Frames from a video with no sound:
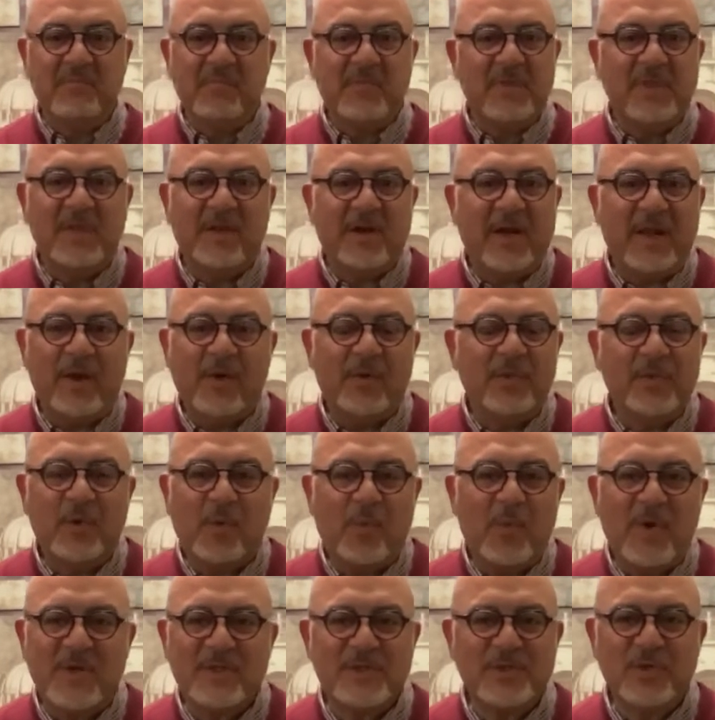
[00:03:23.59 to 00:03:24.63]
There
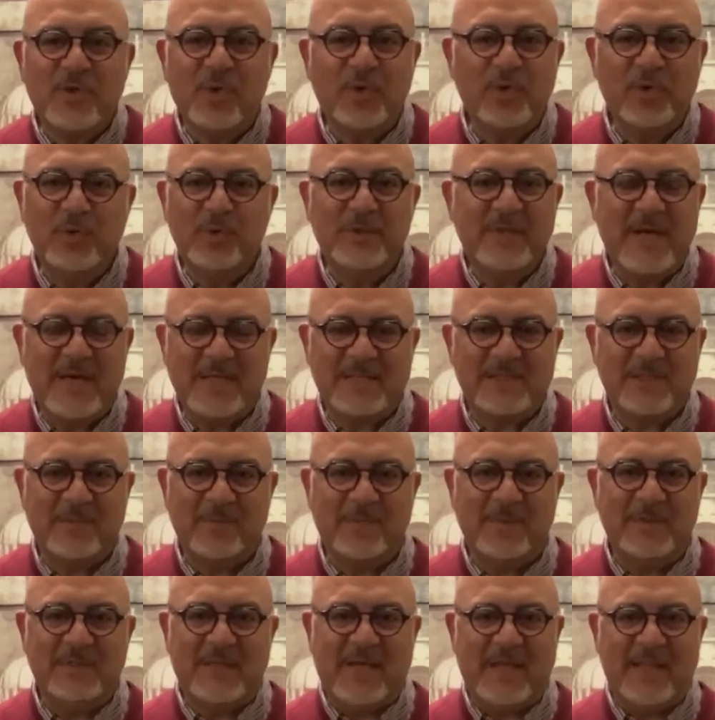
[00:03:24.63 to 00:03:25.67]
was no New
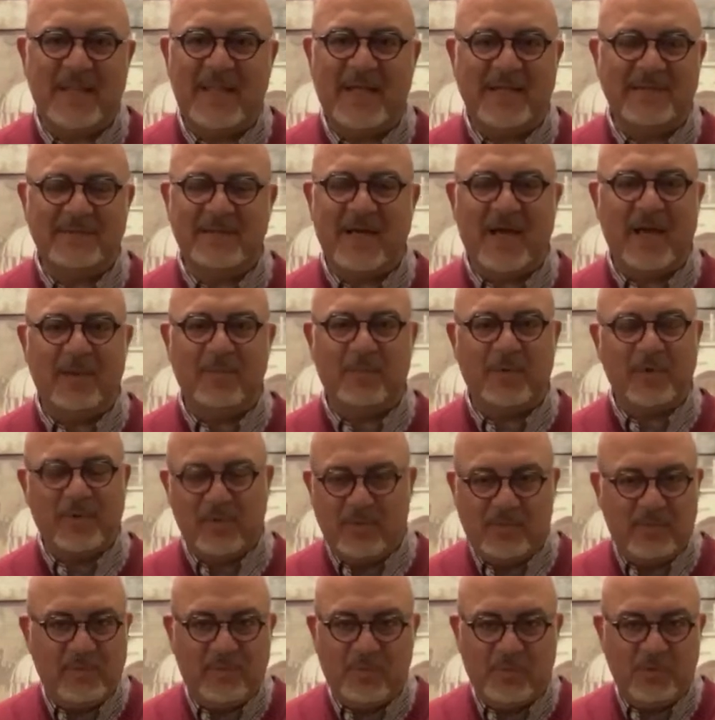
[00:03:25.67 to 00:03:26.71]
Testament at that time.
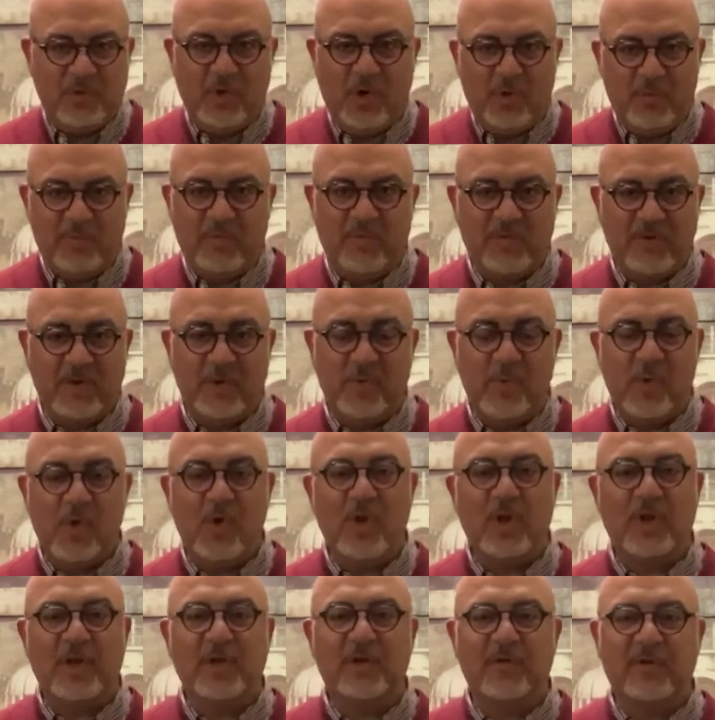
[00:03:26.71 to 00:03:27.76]
Hopefully we'll
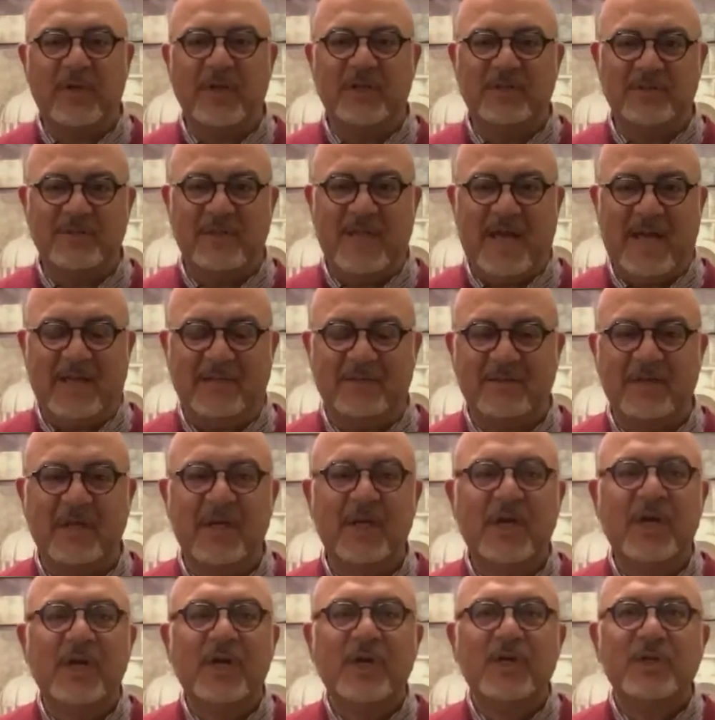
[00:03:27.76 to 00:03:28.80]
all agree to that.
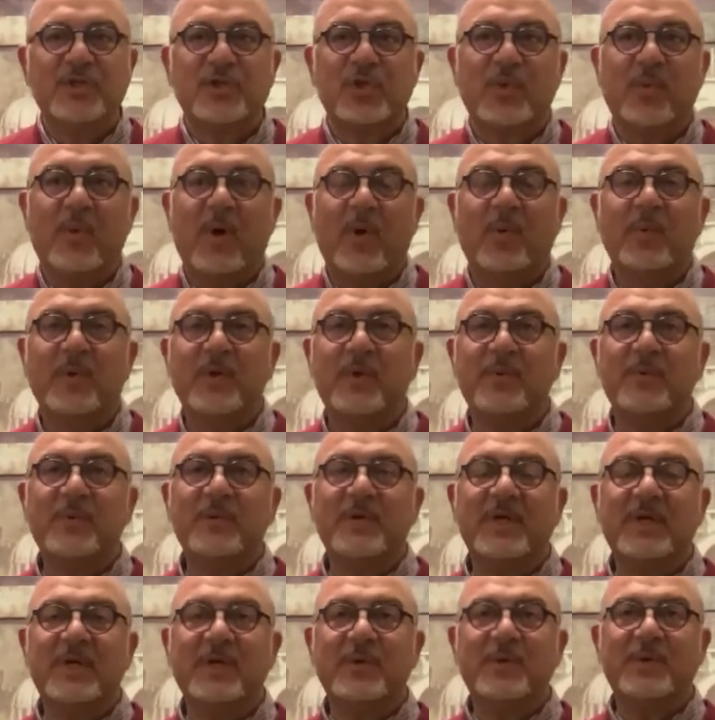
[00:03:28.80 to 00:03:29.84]
So what
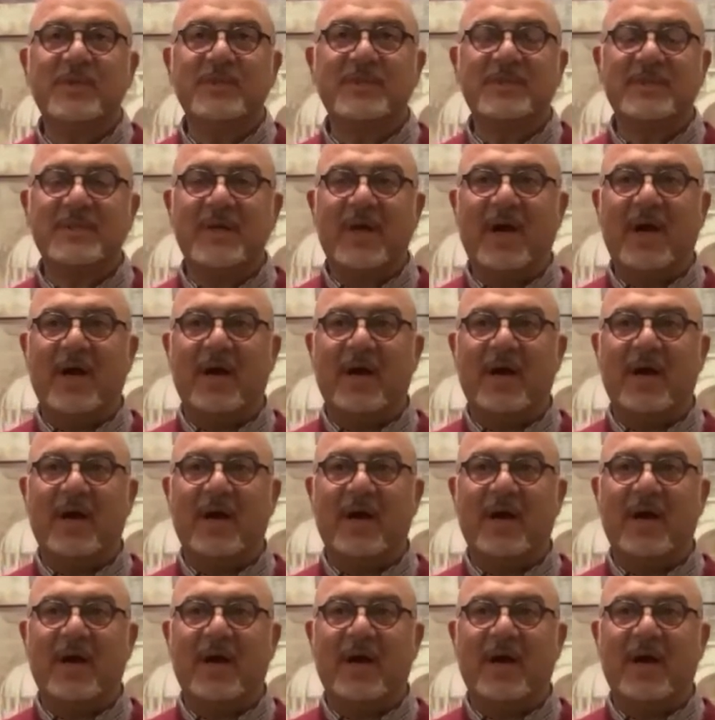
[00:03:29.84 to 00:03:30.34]
he was